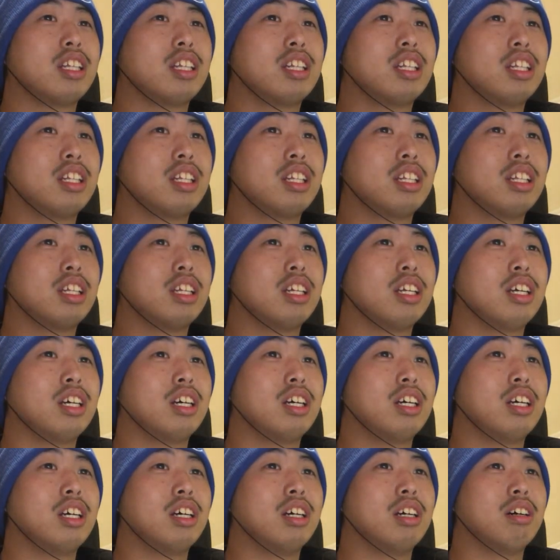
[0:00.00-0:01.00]
Holy
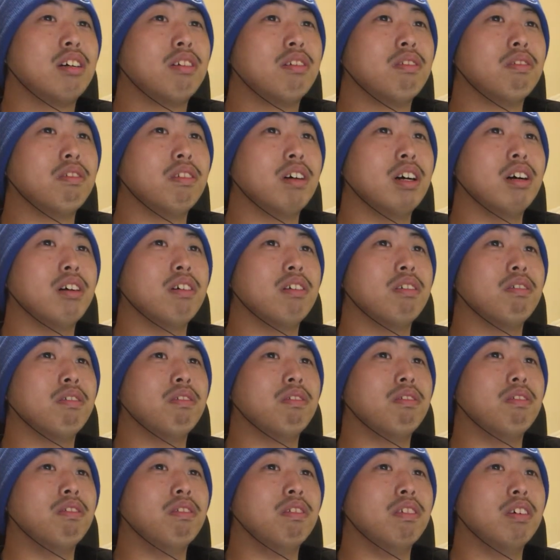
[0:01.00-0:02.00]
shit. What?
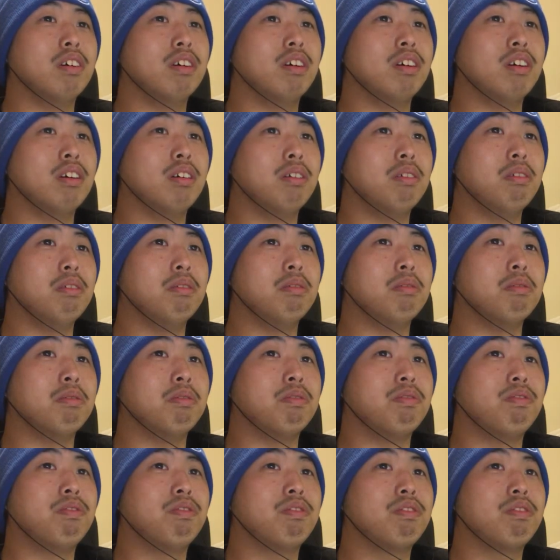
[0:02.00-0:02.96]
Oh,